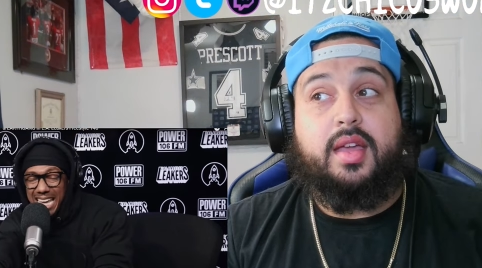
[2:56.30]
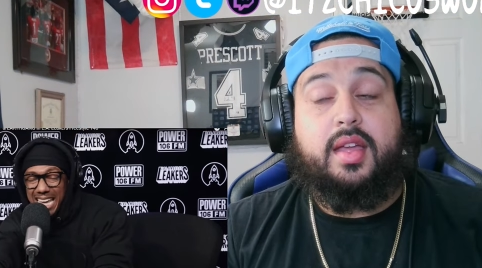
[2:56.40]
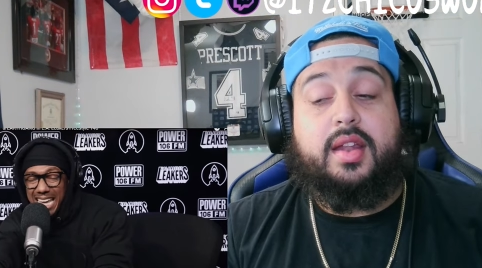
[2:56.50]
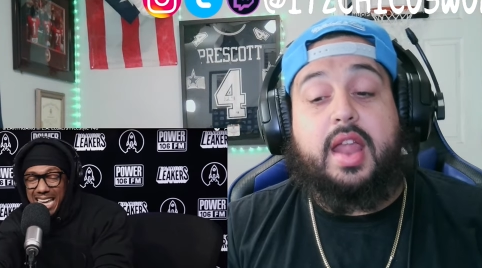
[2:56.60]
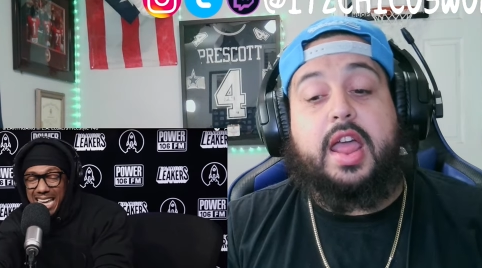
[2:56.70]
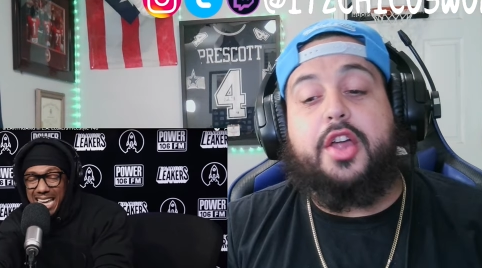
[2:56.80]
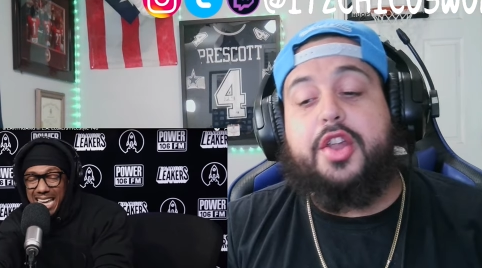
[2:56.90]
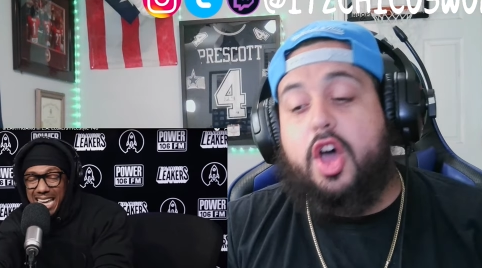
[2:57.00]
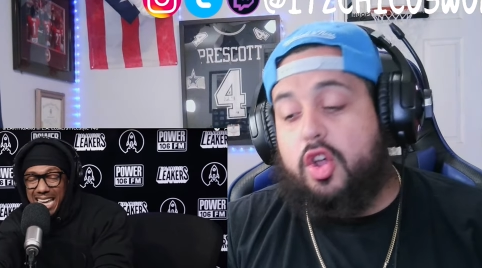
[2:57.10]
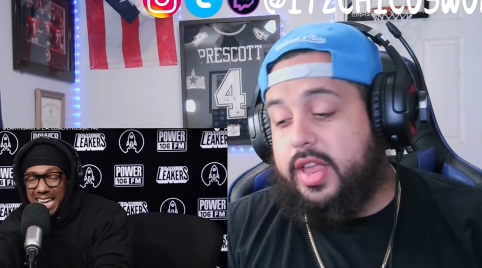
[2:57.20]
Speaker 1: Now, y'all
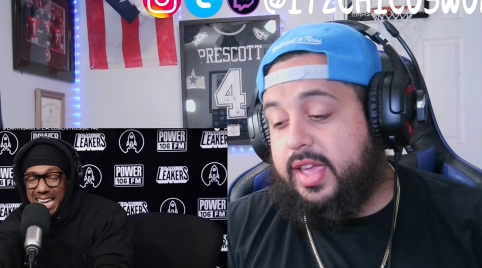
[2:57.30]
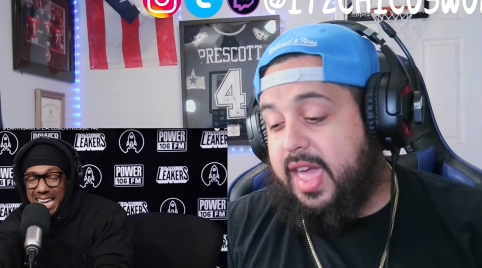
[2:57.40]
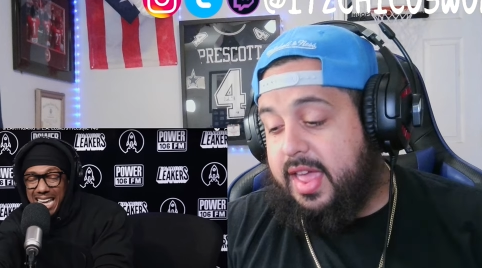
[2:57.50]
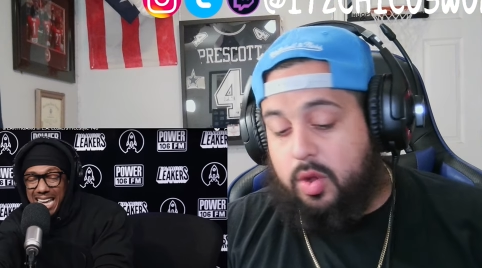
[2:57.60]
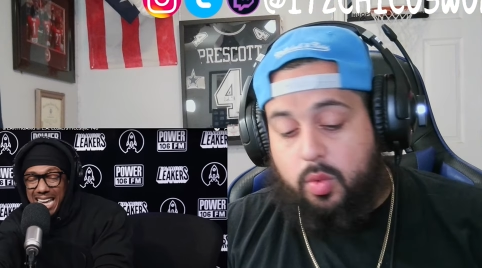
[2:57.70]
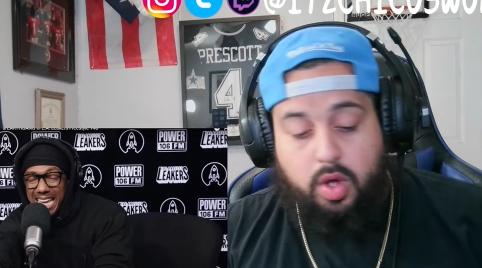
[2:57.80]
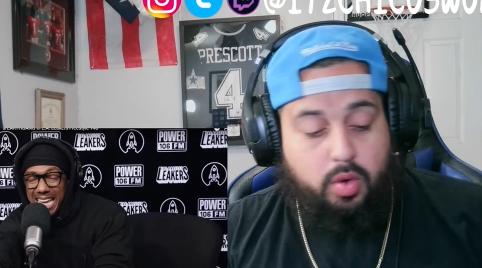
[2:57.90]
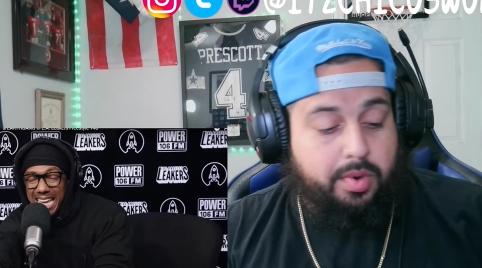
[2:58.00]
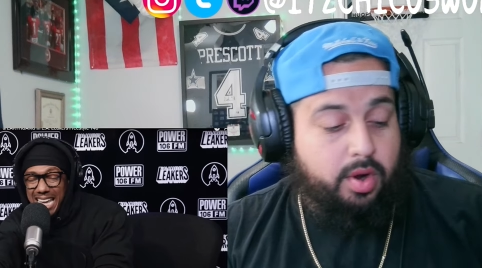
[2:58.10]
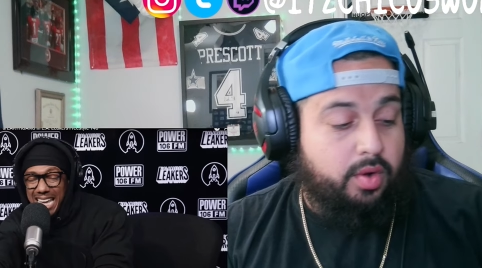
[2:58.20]
know Nick Cannon
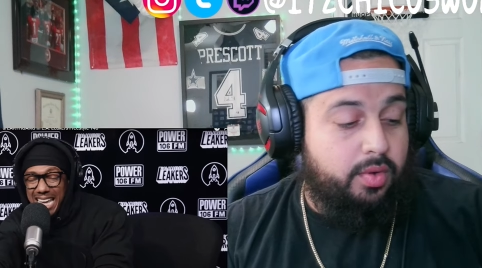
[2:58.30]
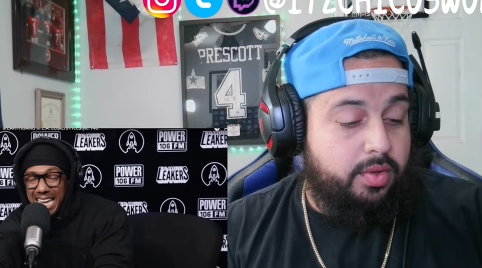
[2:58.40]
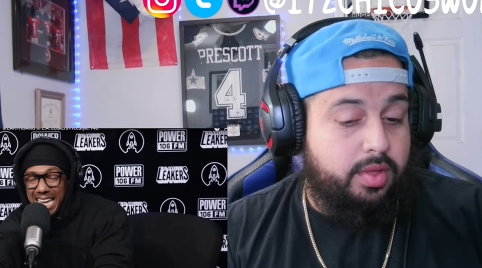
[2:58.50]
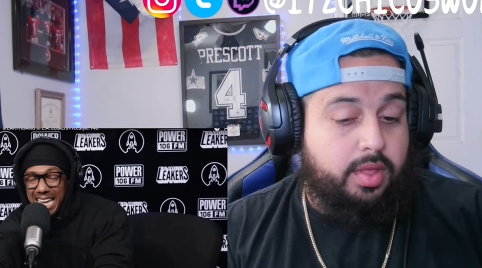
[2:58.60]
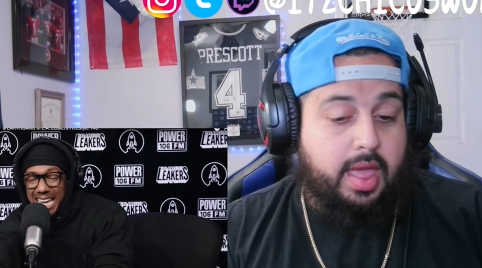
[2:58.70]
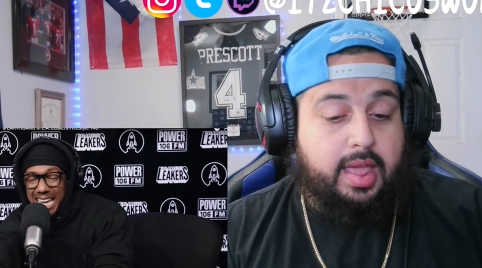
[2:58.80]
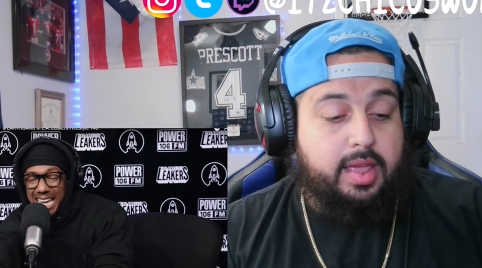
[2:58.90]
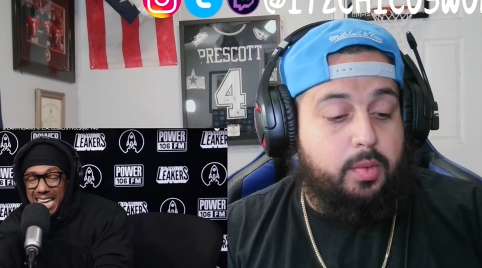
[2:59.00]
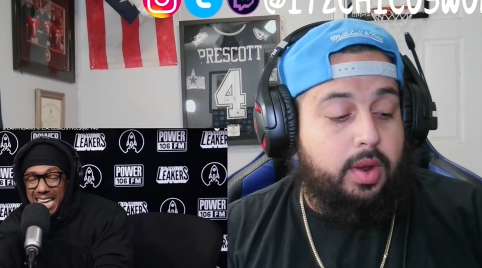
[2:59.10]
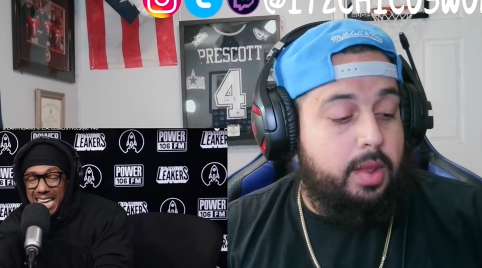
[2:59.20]
woke, bro. Like,
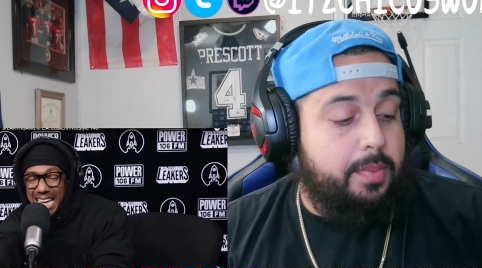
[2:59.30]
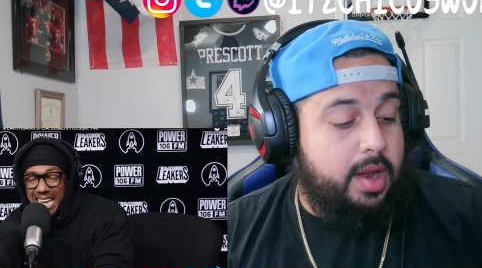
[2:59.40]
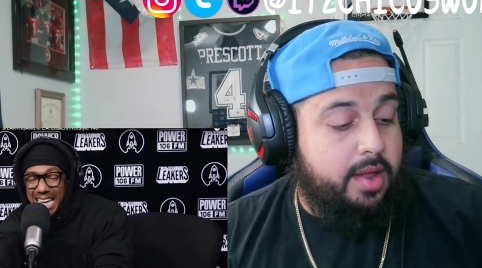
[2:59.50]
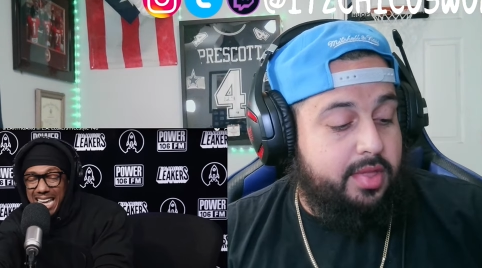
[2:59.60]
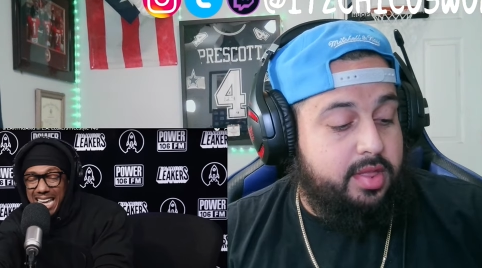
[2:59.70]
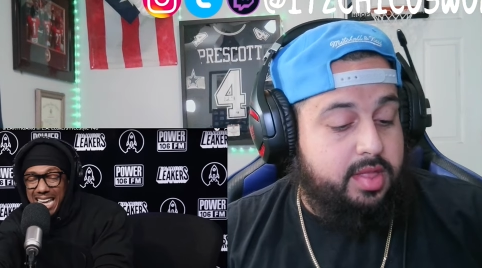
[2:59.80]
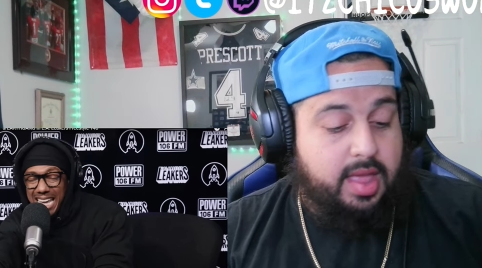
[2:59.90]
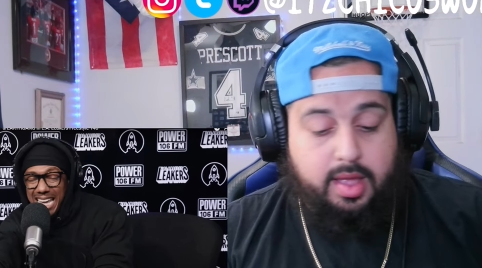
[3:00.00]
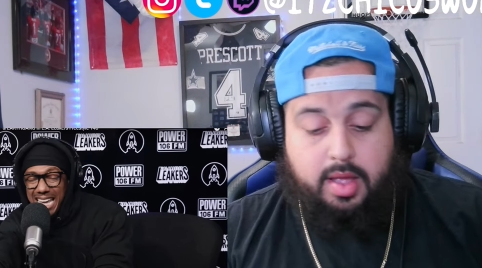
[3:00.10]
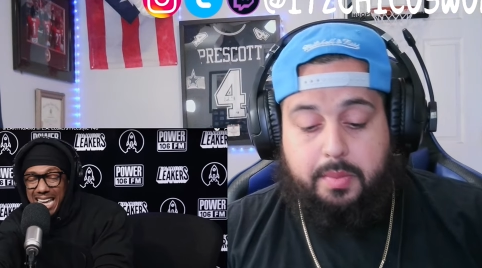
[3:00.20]
he really been on this
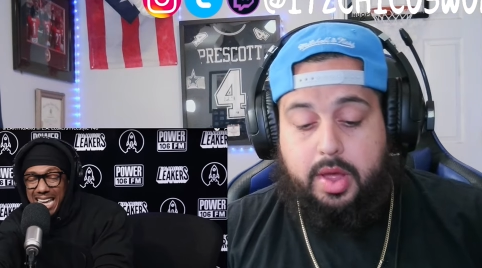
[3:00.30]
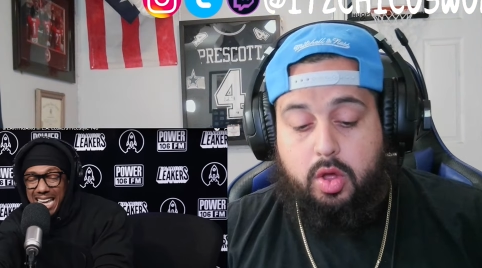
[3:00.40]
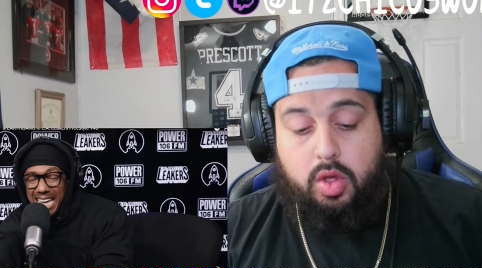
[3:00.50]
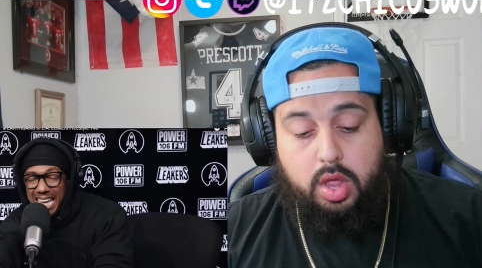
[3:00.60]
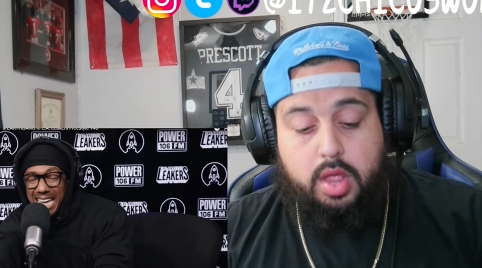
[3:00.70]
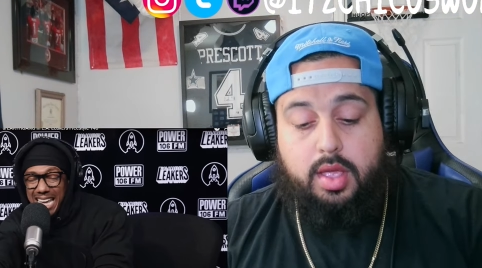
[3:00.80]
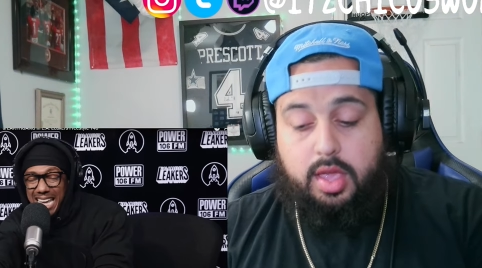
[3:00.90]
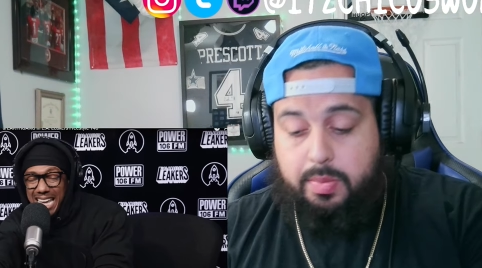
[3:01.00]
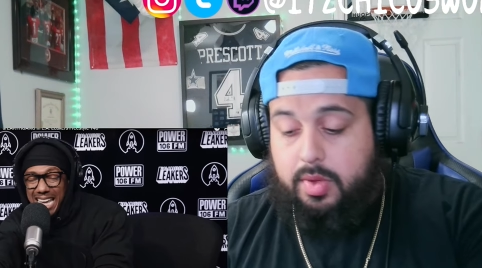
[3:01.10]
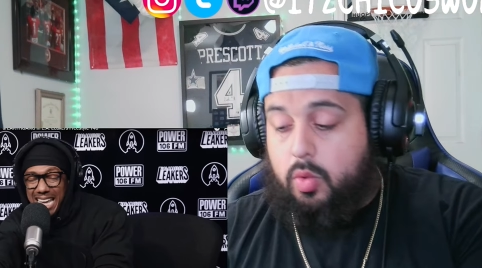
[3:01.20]
thing about
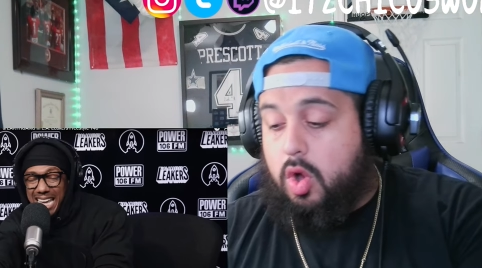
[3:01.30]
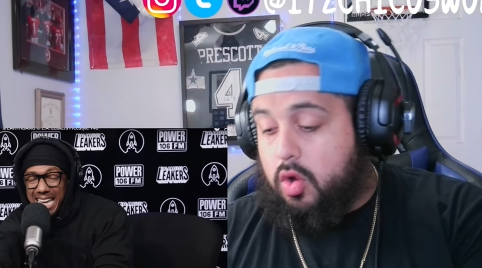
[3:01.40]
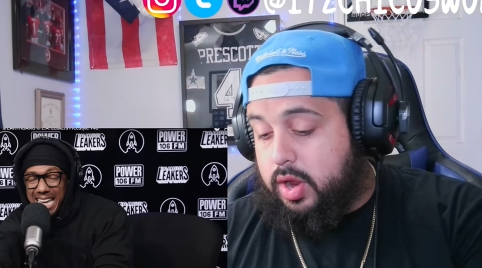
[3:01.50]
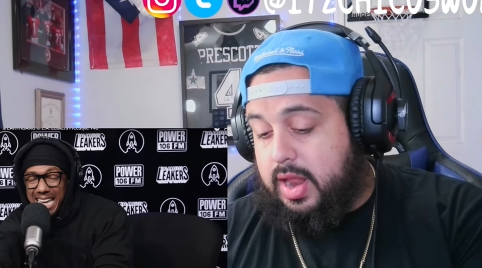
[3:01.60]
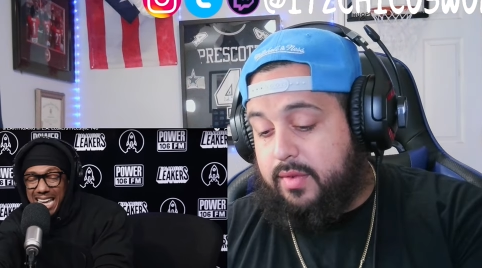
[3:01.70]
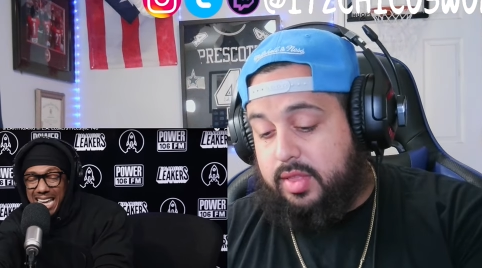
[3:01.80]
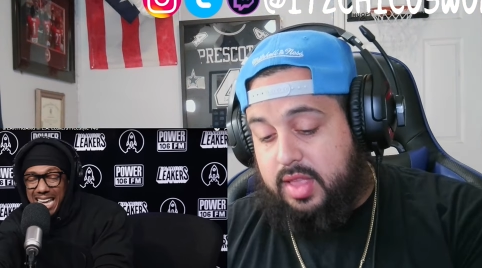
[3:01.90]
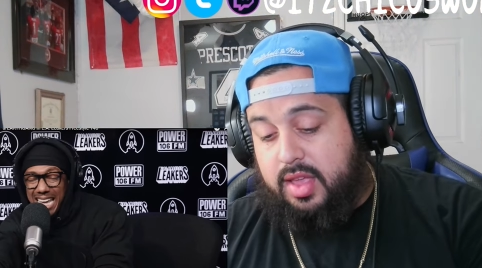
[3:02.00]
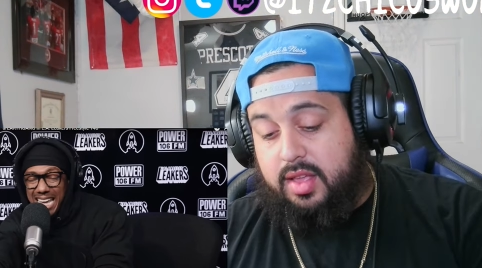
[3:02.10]
he been woke and everything,